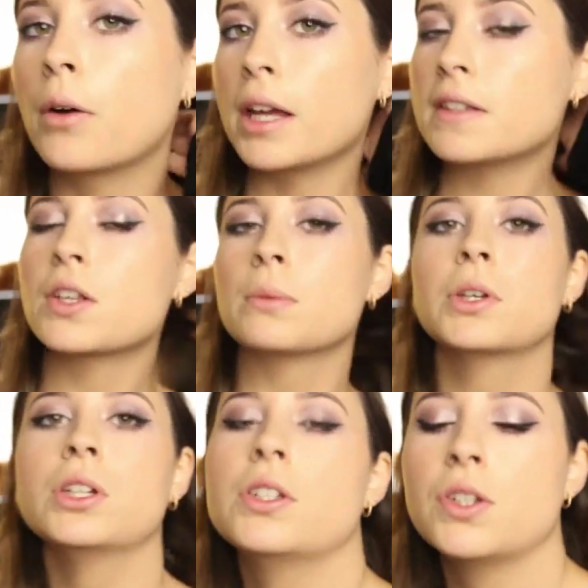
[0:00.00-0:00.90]
Alright, so
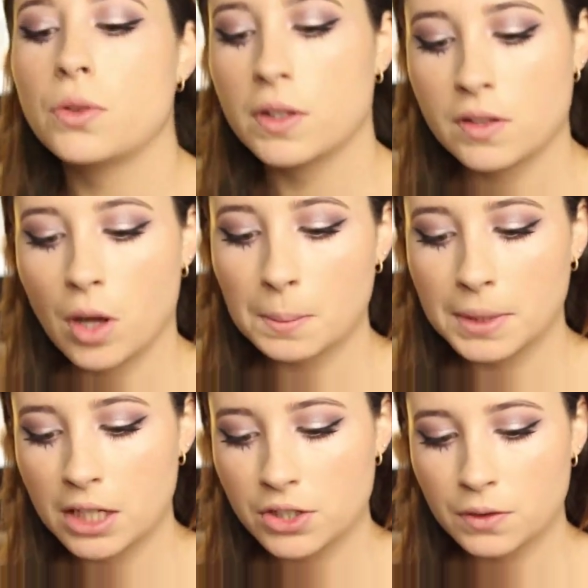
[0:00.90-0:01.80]
I'm going to do this
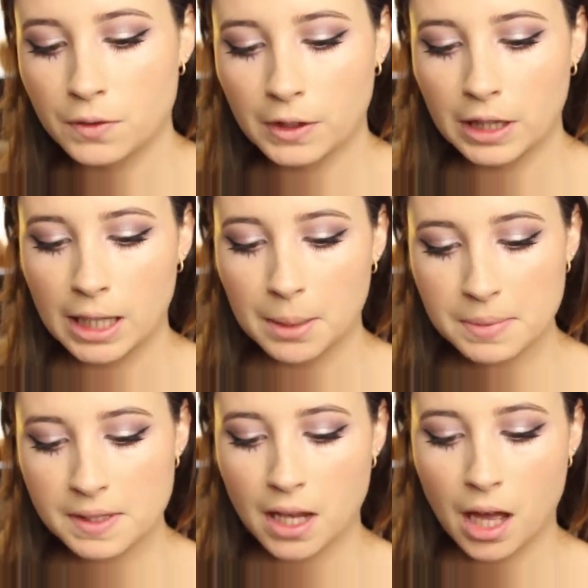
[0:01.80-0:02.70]
combination for
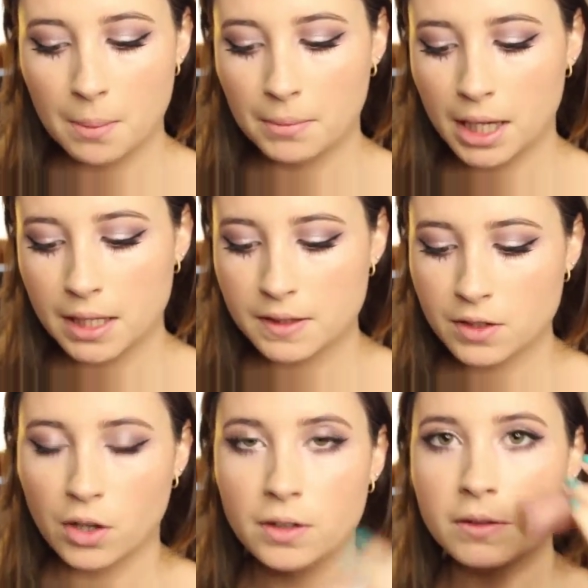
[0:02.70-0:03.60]
lips.
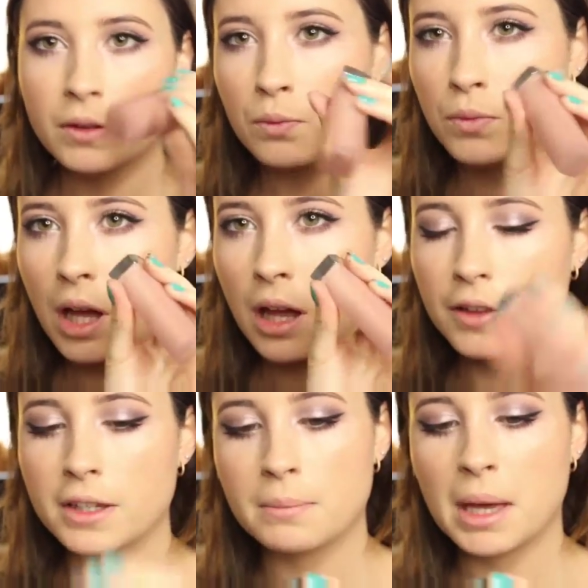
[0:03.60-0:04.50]
It's got
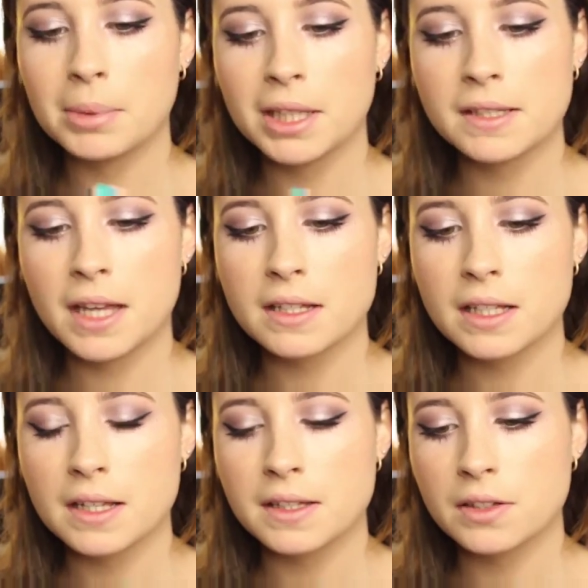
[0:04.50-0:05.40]
the Maybelline
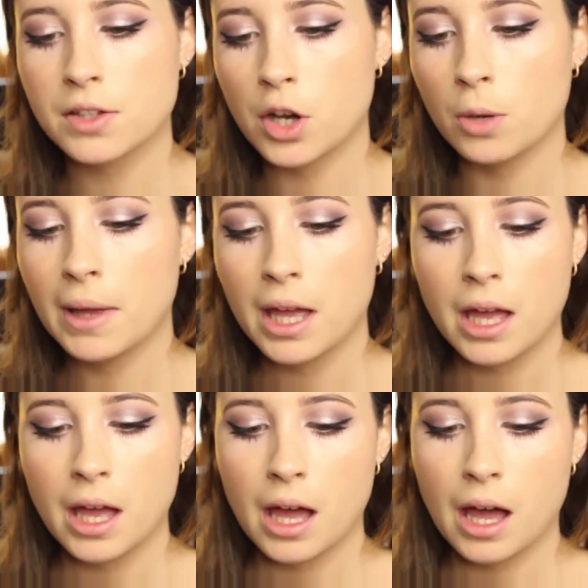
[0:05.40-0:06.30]
Tantalizing Taupe
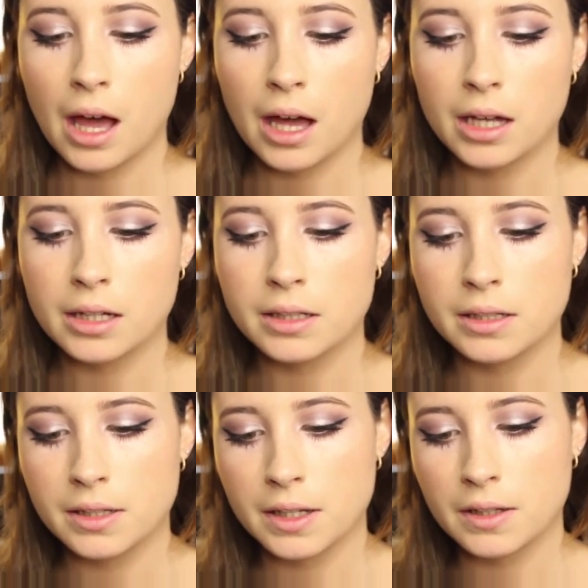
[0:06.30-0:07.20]

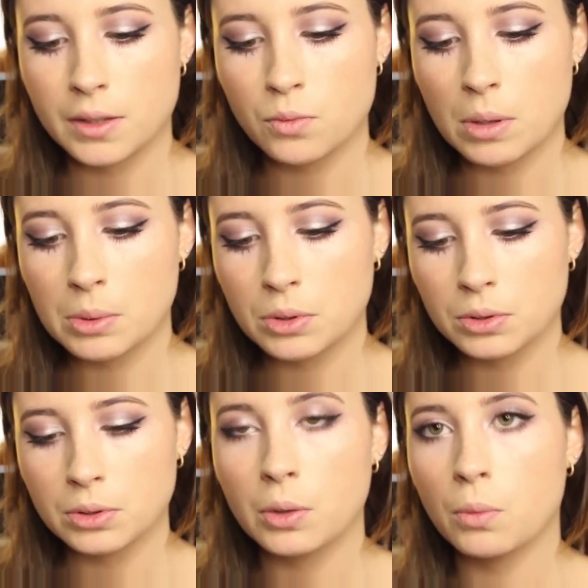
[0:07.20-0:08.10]
and the
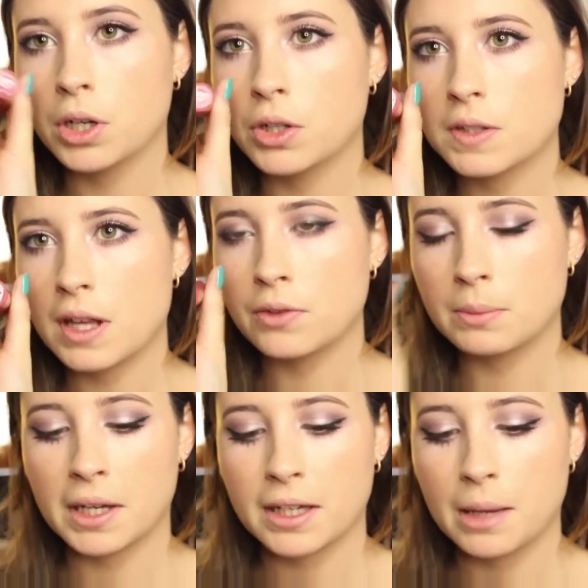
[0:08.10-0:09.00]
Rimmel
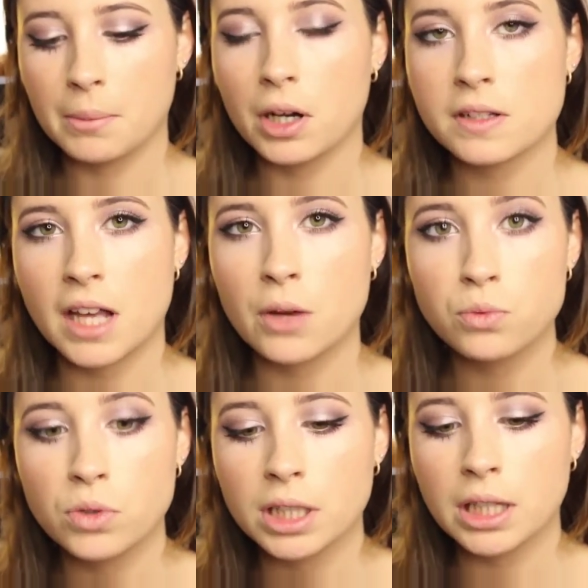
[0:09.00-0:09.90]
107 by Kate Moss. I
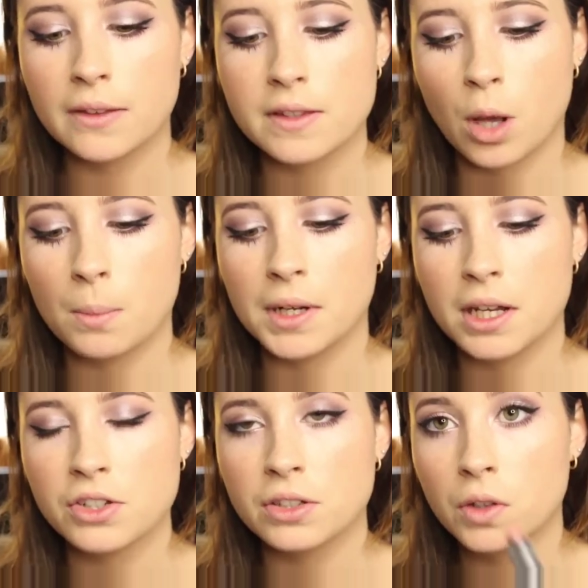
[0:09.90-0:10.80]
really like this
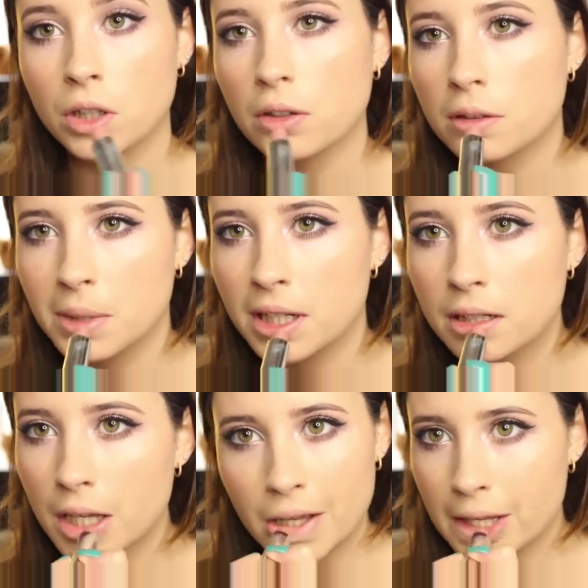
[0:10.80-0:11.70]
combination of colour at the
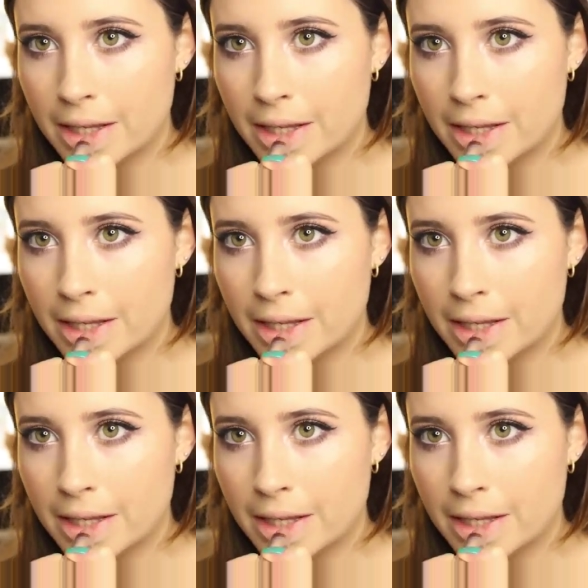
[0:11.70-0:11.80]
minute.